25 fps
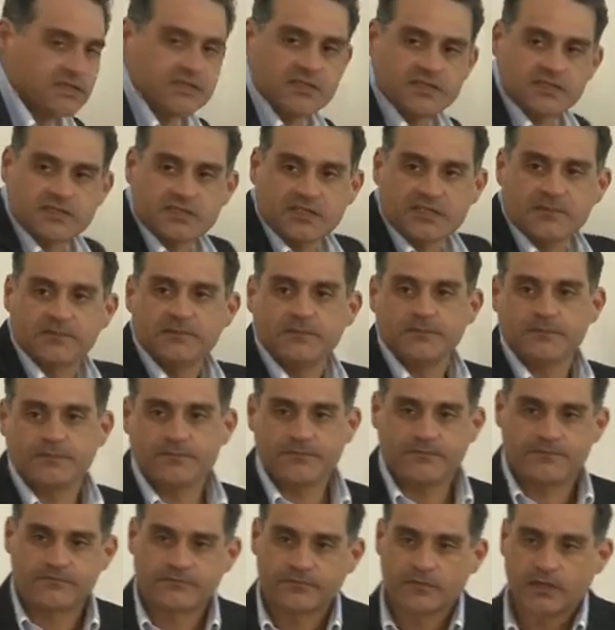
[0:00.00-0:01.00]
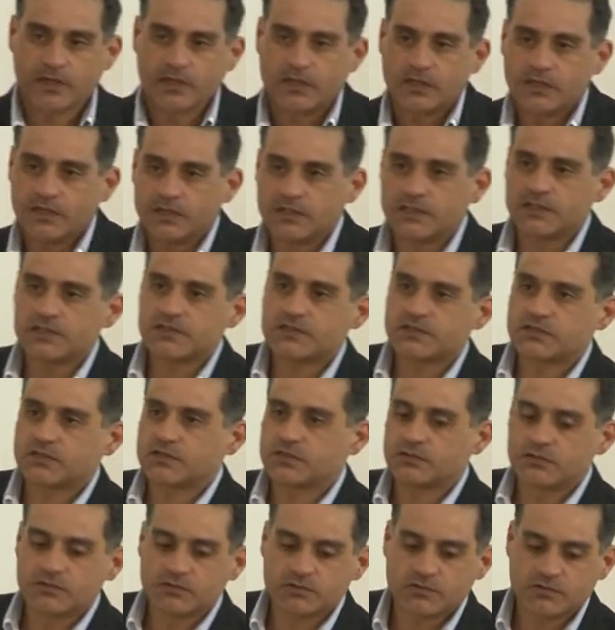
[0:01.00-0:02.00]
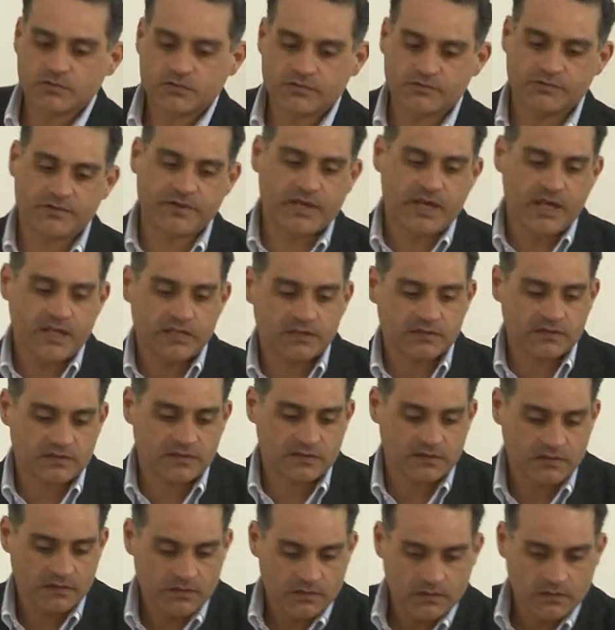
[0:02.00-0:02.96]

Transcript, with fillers: system is to create